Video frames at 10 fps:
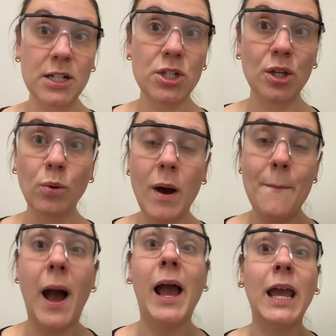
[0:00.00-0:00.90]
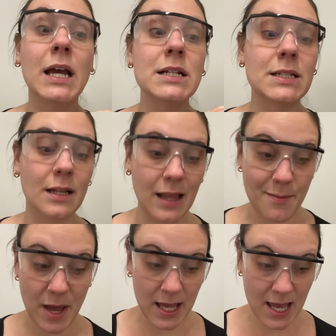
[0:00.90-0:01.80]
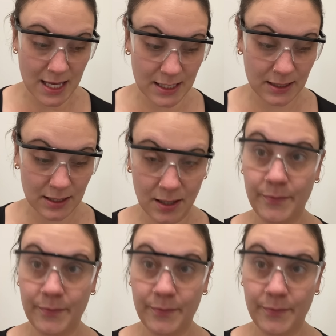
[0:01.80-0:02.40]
to you what my dilemma is.